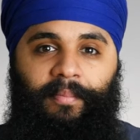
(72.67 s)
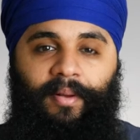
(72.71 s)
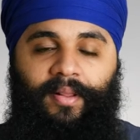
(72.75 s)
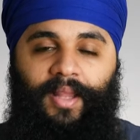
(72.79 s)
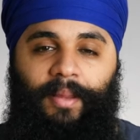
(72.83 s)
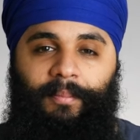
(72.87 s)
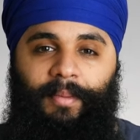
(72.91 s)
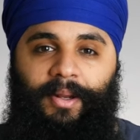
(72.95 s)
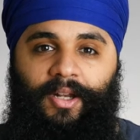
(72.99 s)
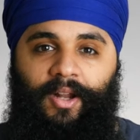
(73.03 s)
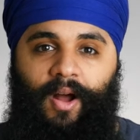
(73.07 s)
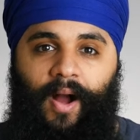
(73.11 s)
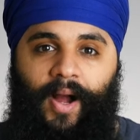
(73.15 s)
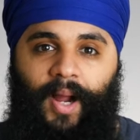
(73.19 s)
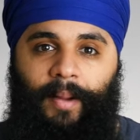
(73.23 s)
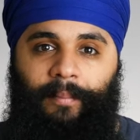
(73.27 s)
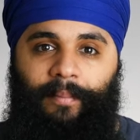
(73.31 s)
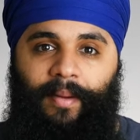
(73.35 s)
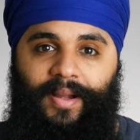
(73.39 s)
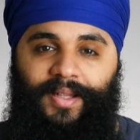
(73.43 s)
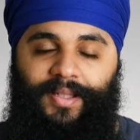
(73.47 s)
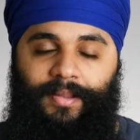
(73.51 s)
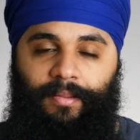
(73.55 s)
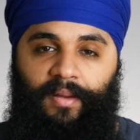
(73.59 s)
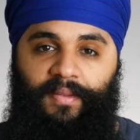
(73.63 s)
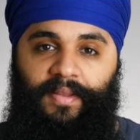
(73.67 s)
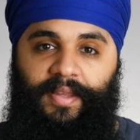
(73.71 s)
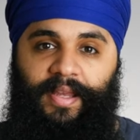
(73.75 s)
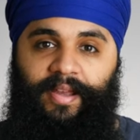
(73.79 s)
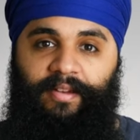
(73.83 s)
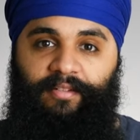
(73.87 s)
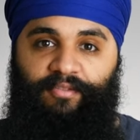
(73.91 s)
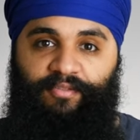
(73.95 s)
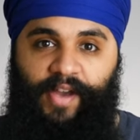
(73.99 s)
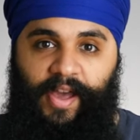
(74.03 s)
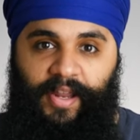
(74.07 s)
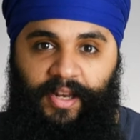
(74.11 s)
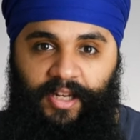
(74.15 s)
But let me talk about some of the
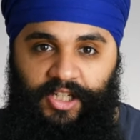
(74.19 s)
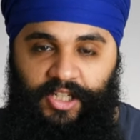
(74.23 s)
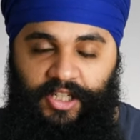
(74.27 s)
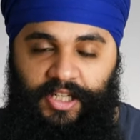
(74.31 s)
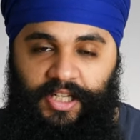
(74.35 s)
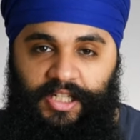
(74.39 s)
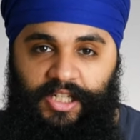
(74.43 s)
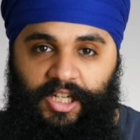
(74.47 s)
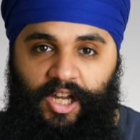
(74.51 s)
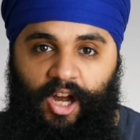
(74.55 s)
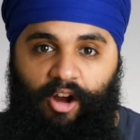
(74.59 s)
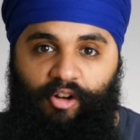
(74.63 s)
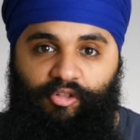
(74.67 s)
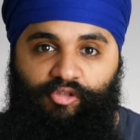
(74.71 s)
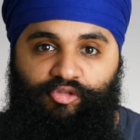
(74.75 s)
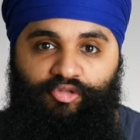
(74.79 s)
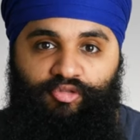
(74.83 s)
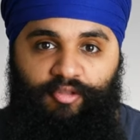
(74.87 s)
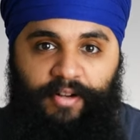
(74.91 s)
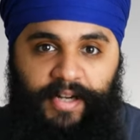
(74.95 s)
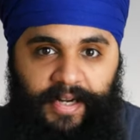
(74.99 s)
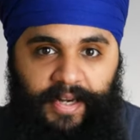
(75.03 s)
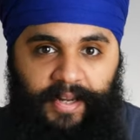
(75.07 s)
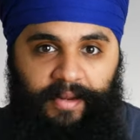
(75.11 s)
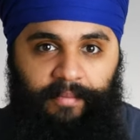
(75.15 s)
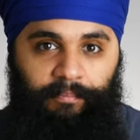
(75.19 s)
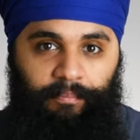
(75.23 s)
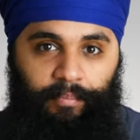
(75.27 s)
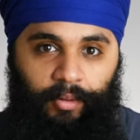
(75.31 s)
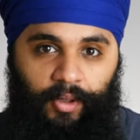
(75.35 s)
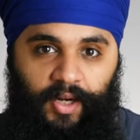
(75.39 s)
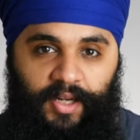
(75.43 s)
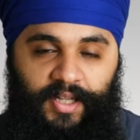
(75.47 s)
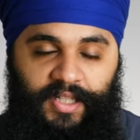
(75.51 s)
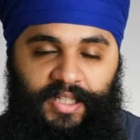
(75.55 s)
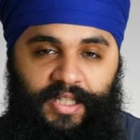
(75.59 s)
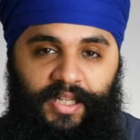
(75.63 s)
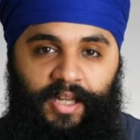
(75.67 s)
advantages of reading
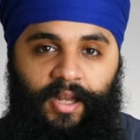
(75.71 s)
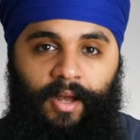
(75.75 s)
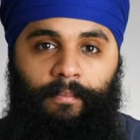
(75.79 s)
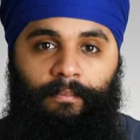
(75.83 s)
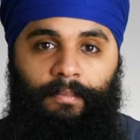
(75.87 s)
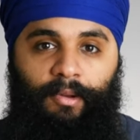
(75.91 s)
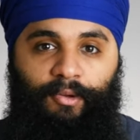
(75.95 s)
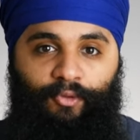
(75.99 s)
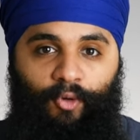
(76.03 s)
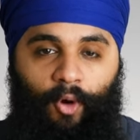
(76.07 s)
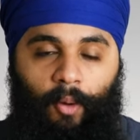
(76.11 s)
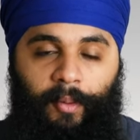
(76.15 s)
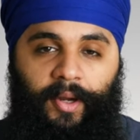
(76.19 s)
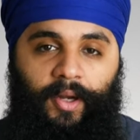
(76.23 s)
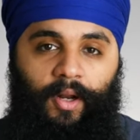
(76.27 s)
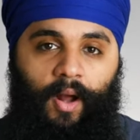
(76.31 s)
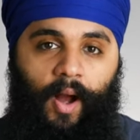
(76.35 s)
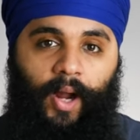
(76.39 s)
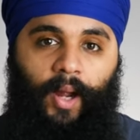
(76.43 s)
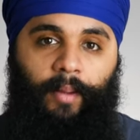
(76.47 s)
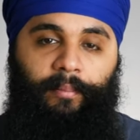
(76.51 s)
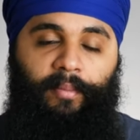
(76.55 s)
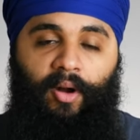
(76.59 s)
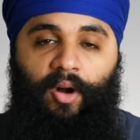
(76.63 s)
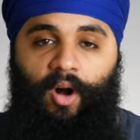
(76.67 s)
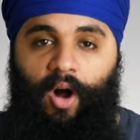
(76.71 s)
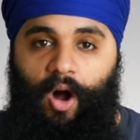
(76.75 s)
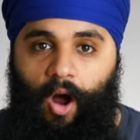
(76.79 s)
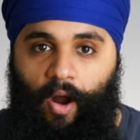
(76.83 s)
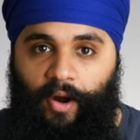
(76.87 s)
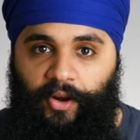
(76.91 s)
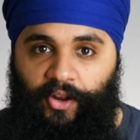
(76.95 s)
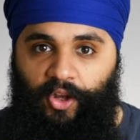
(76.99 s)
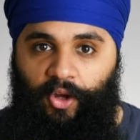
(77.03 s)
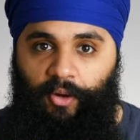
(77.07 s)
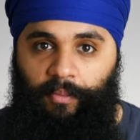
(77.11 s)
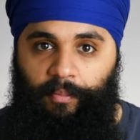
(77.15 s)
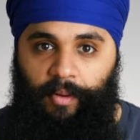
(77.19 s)
books before we talk about
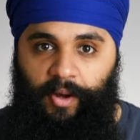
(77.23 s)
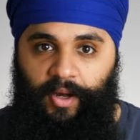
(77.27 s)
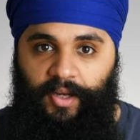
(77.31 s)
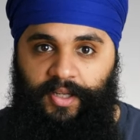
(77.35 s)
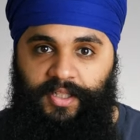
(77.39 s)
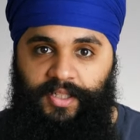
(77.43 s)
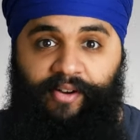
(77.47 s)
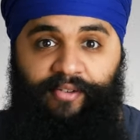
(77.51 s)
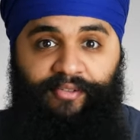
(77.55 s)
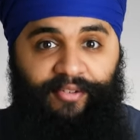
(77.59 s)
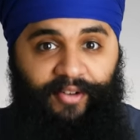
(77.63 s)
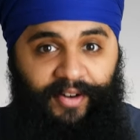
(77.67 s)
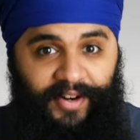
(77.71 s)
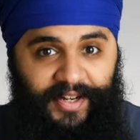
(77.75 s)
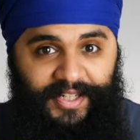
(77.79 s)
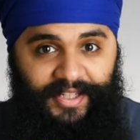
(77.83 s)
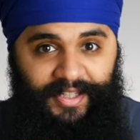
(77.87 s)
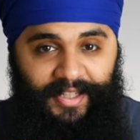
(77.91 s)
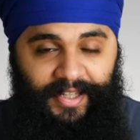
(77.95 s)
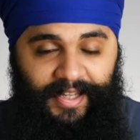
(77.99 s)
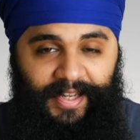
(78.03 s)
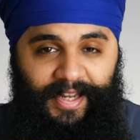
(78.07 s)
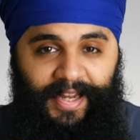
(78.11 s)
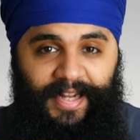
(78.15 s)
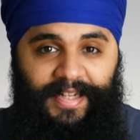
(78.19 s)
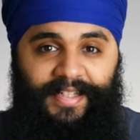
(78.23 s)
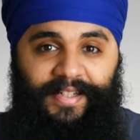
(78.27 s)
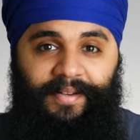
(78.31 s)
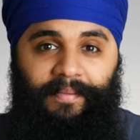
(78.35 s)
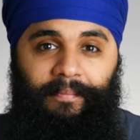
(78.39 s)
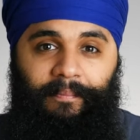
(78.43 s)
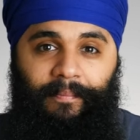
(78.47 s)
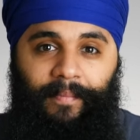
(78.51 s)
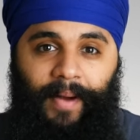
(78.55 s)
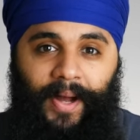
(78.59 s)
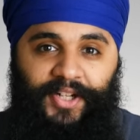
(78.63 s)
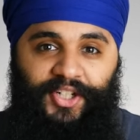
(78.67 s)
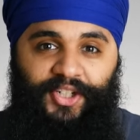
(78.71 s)
audiobooks. Firstly, it's a
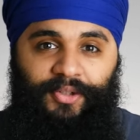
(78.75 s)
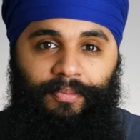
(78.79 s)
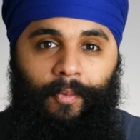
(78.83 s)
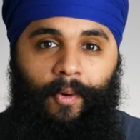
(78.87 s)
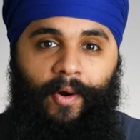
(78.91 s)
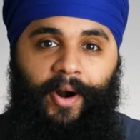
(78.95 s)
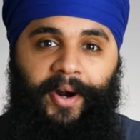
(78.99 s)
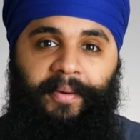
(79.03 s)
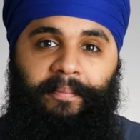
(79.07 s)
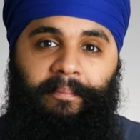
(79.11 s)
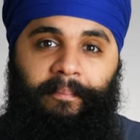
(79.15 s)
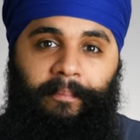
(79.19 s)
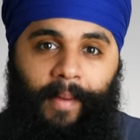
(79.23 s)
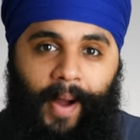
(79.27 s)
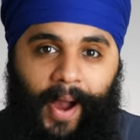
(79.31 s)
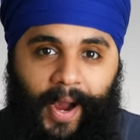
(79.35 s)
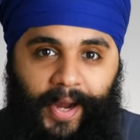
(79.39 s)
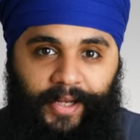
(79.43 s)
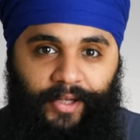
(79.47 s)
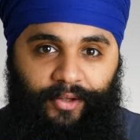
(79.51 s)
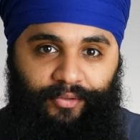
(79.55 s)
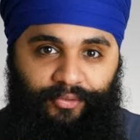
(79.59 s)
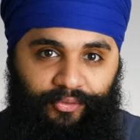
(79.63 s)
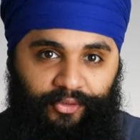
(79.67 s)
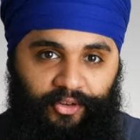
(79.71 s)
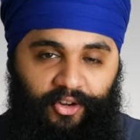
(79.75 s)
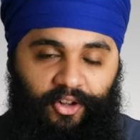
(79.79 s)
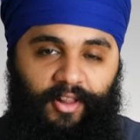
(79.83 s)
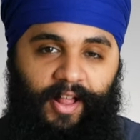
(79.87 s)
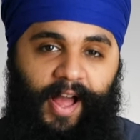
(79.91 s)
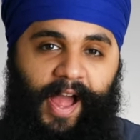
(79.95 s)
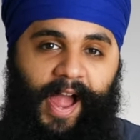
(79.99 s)
much more mindful